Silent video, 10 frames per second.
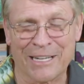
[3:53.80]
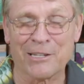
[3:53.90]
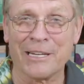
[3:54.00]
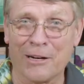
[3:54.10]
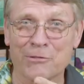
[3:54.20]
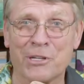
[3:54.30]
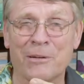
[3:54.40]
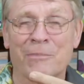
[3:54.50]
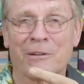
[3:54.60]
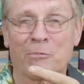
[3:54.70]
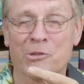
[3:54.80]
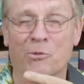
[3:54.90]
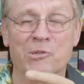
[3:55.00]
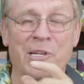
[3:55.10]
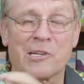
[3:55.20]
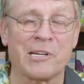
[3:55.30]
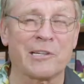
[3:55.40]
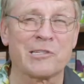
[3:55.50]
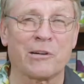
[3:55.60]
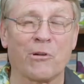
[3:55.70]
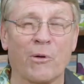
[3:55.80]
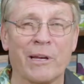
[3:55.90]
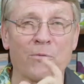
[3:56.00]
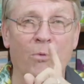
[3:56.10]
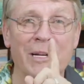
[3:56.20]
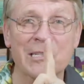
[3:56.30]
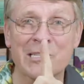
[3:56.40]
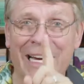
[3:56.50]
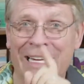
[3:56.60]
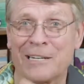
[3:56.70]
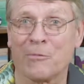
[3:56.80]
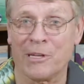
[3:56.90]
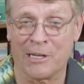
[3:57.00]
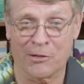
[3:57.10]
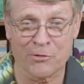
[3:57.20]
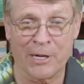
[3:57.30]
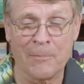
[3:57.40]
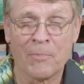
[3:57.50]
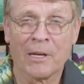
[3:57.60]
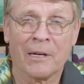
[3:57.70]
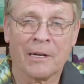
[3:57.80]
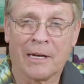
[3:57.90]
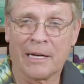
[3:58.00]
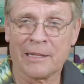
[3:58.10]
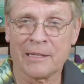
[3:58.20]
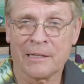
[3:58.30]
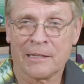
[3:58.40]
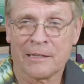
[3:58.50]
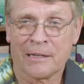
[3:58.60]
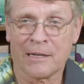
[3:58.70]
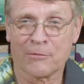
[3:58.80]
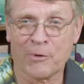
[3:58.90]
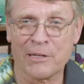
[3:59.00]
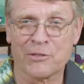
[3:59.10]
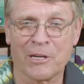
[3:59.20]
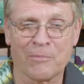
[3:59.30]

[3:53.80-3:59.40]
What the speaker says: Got the yellow Jeep, which goes 60 to 0 in 1 second when you hit a tree. And the red